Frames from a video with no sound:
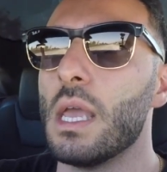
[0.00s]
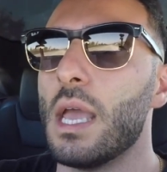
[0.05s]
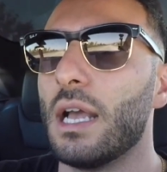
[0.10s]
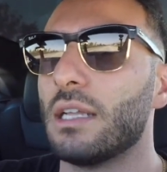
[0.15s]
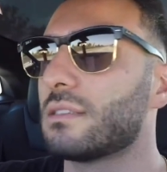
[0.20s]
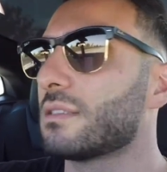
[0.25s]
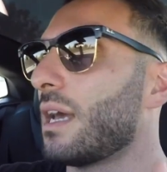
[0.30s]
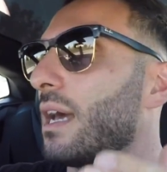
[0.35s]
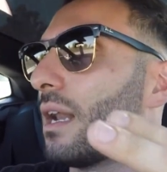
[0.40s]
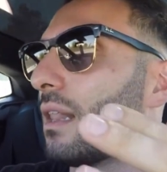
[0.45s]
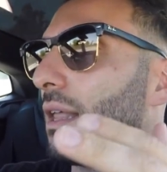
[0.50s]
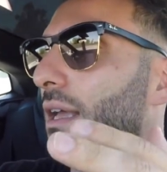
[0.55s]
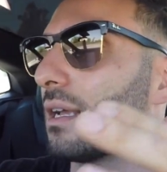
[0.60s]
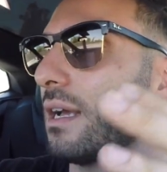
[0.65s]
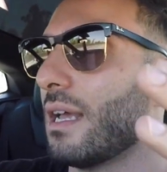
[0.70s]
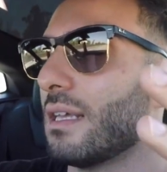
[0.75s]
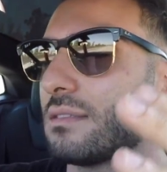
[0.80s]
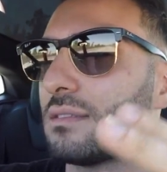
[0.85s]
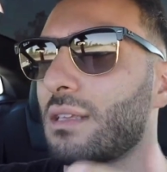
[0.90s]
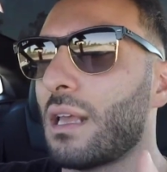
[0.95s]
It's kind of like
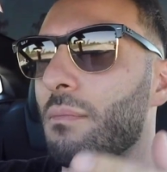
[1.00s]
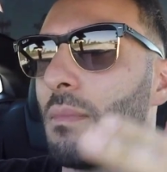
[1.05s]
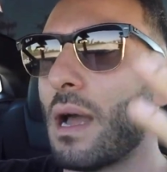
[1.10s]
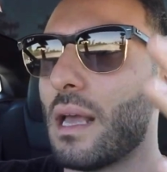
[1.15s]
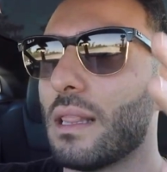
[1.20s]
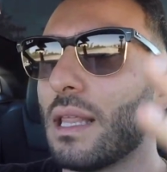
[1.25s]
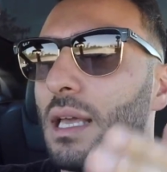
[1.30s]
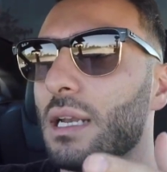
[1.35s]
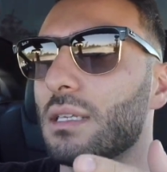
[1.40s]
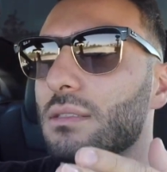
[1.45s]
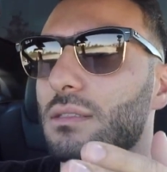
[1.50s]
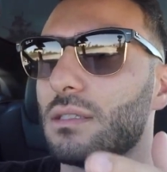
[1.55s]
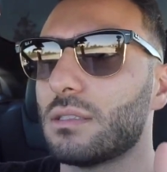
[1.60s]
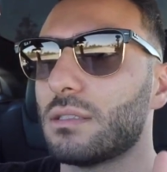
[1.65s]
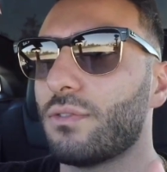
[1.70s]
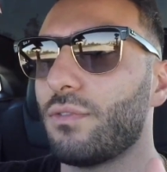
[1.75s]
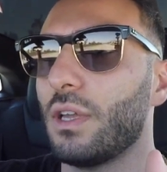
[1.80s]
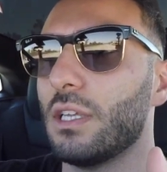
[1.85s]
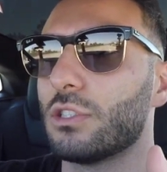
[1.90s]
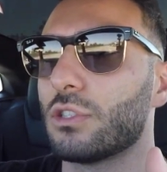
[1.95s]
a semi-lane
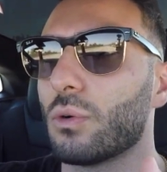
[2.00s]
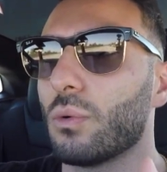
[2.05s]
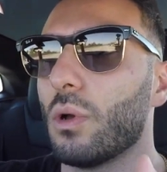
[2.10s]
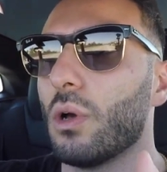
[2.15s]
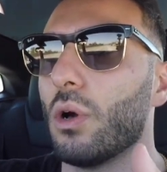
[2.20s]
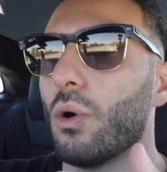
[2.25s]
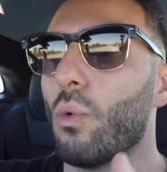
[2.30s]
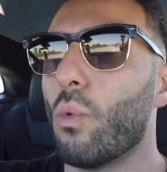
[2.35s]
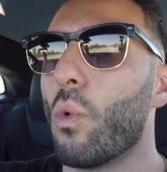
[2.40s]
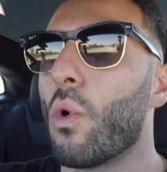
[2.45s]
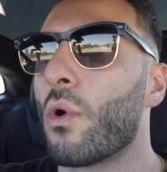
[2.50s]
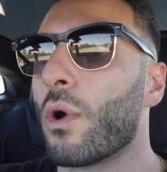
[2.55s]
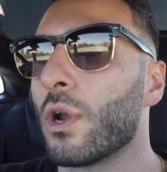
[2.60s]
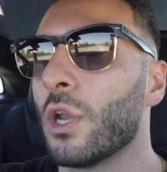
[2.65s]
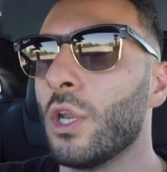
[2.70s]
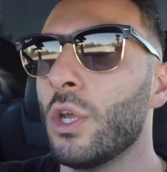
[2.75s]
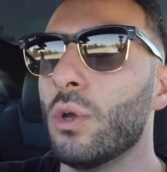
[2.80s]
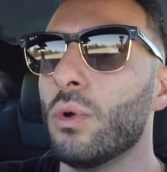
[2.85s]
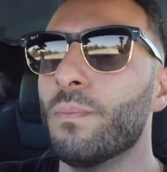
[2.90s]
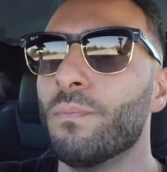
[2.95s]
assist feature where it'll warn
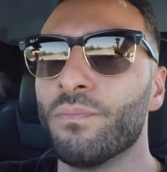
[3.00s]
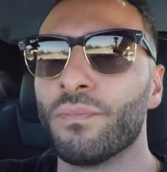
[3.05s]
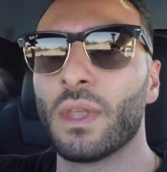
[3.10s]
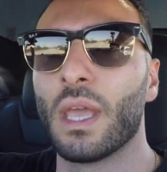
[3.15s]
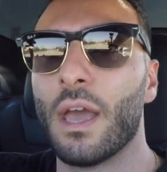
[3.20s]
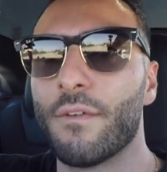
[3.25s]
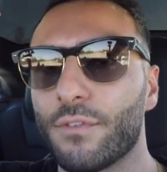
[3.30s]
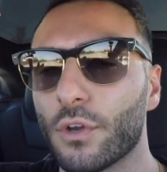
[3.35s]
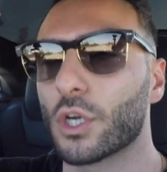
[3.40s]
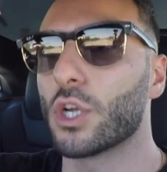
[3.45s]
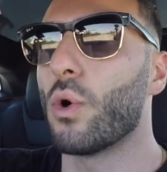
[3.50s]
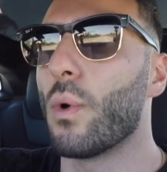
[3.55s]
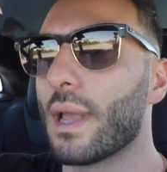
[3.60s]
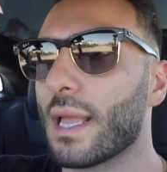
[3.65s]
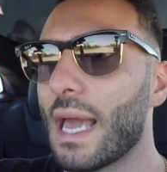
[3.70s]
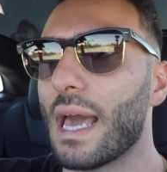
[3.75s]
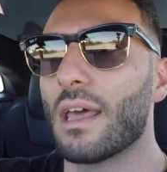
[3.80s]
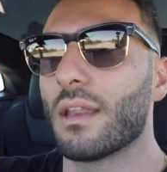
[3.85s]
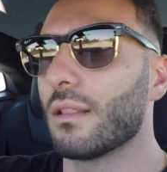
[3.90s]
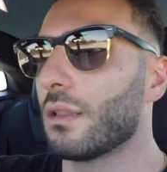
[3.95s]
you if you're going
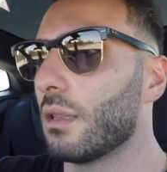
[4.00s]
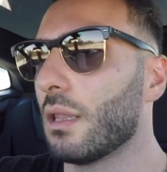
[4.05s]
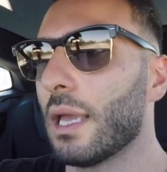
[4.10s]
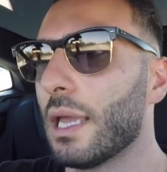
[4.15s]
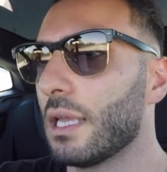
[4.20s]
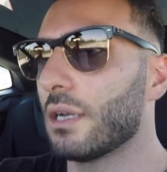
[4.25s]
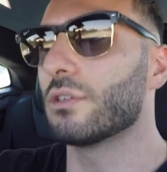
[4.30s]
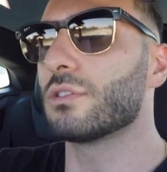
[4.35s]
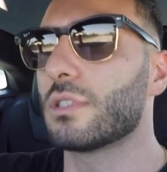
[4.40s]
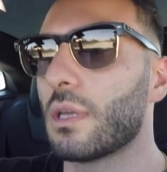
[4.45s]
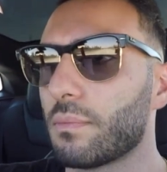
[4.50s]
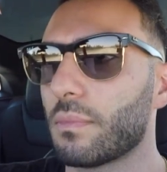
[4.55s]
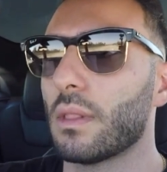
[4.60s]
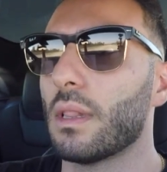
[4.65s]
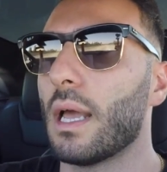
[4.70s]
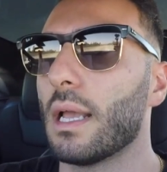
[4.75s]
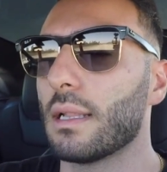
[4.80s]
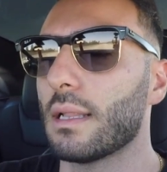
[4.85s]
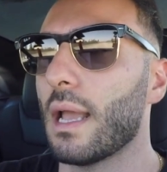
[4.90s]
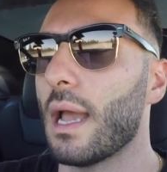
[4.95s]
out in the lane or something
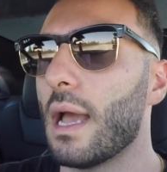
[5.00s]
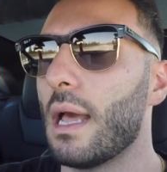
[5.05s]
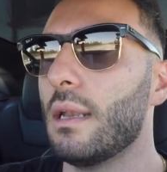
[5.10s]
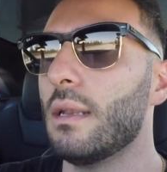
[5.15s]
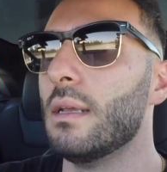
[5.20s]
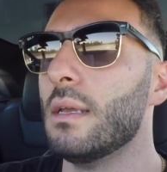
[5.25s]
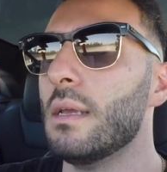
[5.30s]
like that.